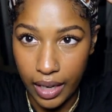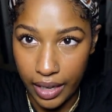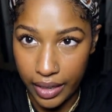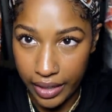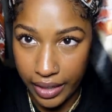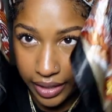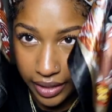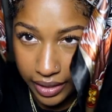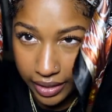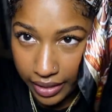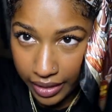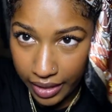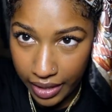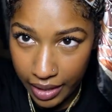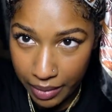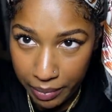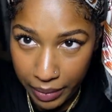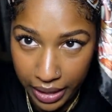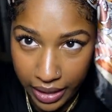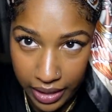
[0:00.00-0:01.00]
All right,
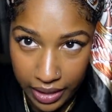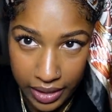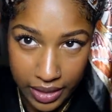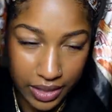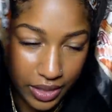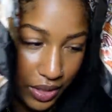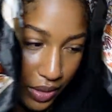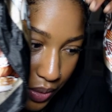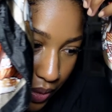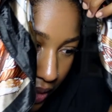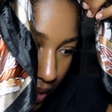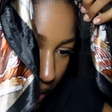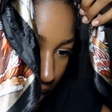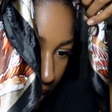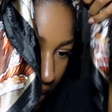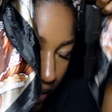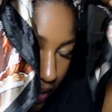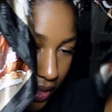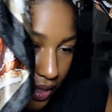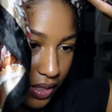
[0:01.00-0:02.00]
I made it into a,
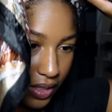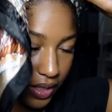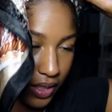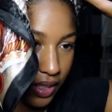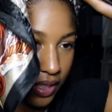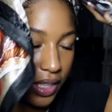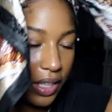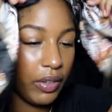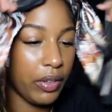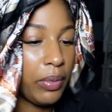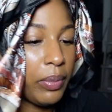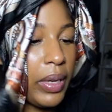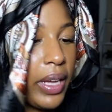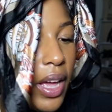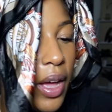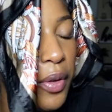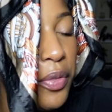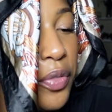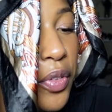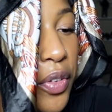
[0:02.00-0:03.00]
it would be
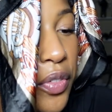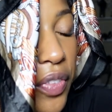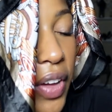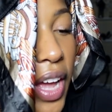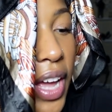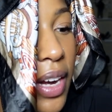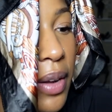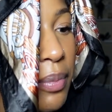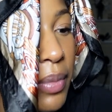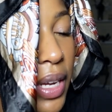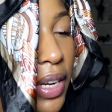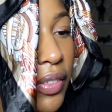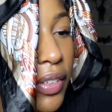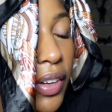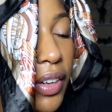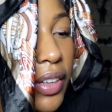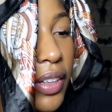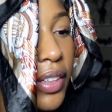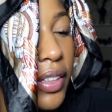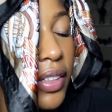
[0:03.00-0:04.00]
helpful if I had a
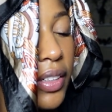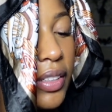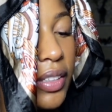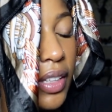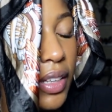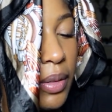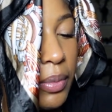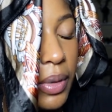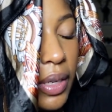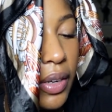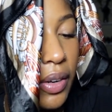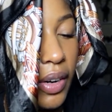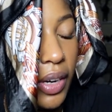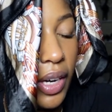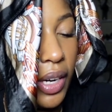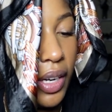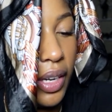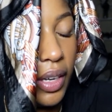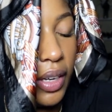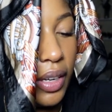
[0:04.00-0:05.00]
mirror. That'd be
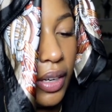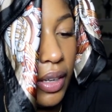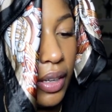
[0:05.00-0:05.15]
great.